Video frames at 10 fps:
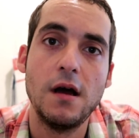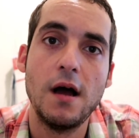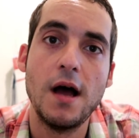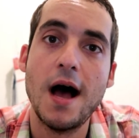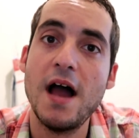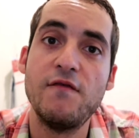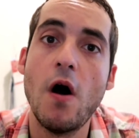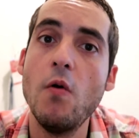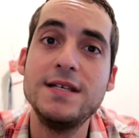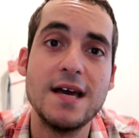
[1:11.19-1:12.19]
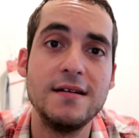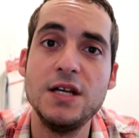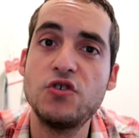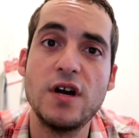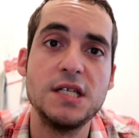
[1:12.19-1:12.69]
I've always had an
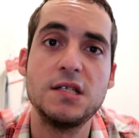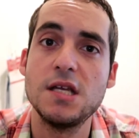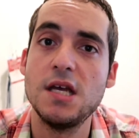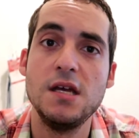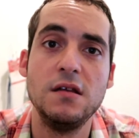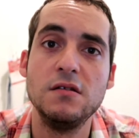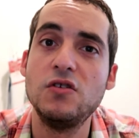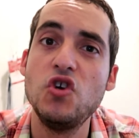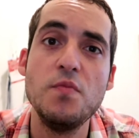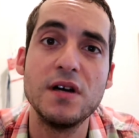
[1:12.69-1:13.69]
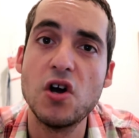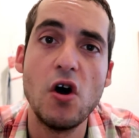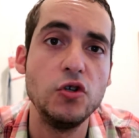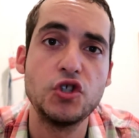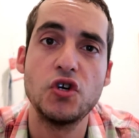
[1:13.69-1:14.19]
interest in Cuban
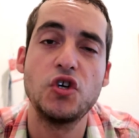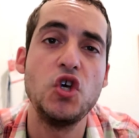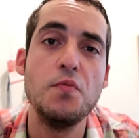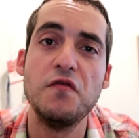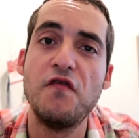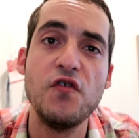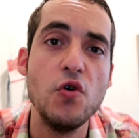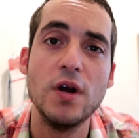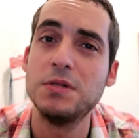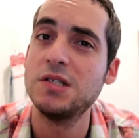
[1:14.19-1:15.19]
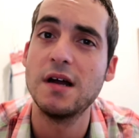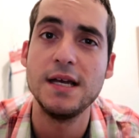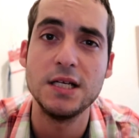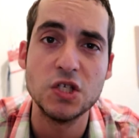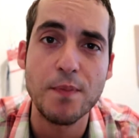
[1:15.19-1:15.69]
culture, Cuban food. I'm
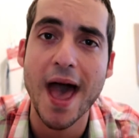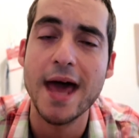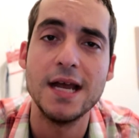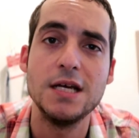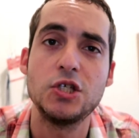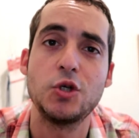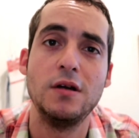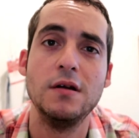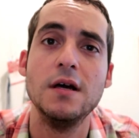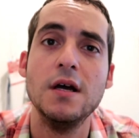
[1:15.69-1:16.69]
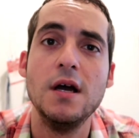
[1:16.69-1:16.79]
studying Spanish, and